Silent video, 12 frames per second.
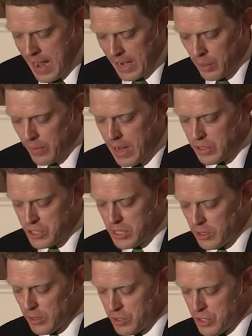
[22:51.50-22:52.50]
At Corral,
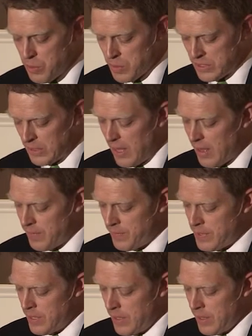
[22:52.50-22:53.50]
she learned she was
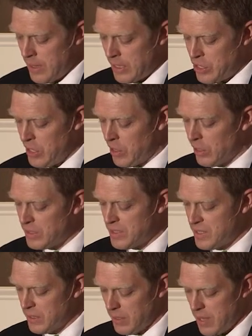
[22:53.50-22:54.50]
loved, that she could
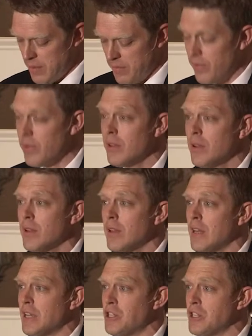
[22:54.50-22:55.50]
still love,
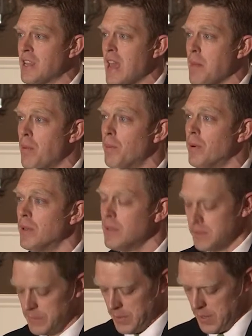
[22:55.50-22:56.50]
and that she's
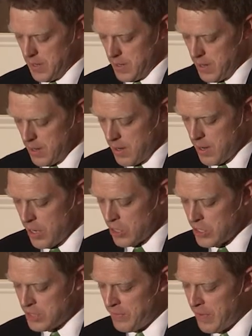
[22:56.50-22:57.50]
capable.
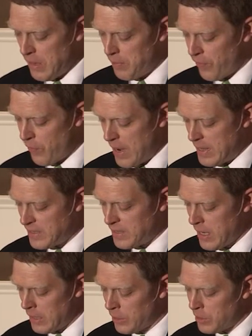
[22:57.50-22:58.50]
She's developed
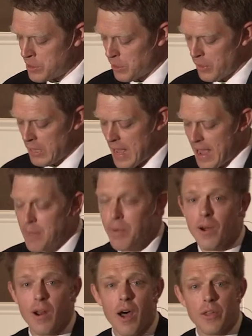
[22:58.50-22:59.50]
friends and learned to rely
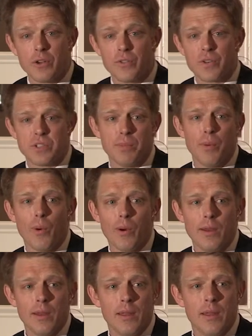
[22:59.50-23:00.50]
upon others for
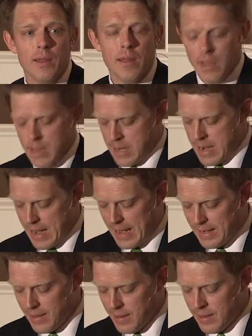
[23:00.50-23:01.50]
support,
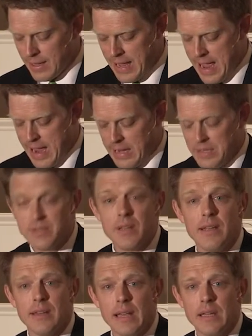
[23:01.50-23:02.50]
not the gangs that